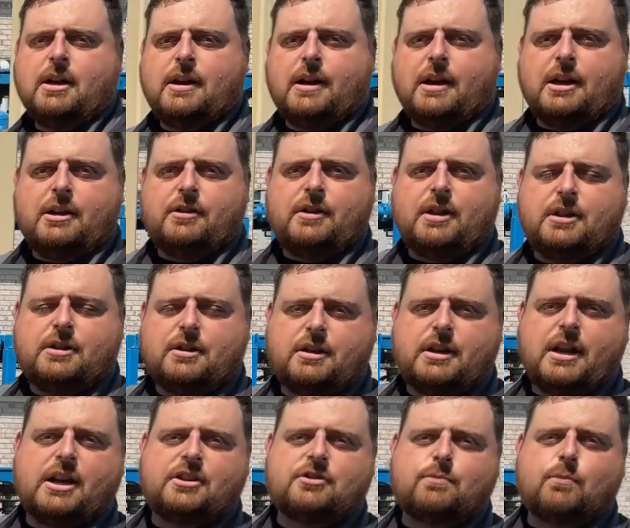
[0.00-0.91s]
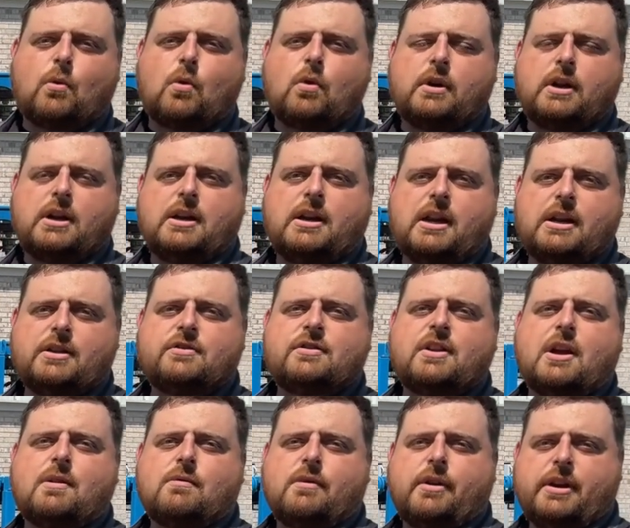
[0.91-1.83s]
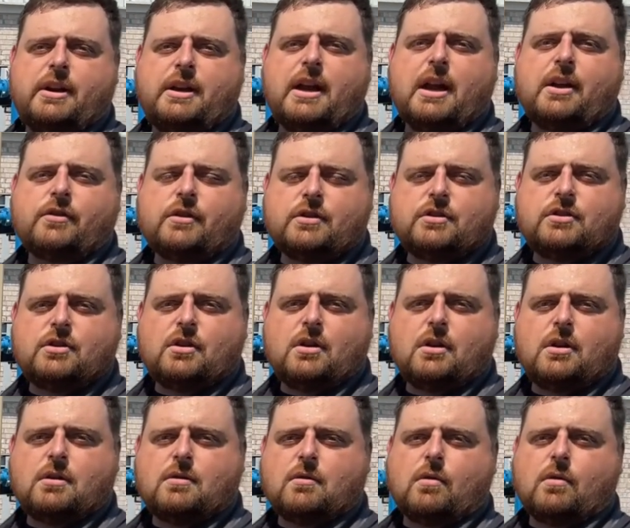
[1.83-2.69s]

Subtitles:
and then the next morning it's not running as it should,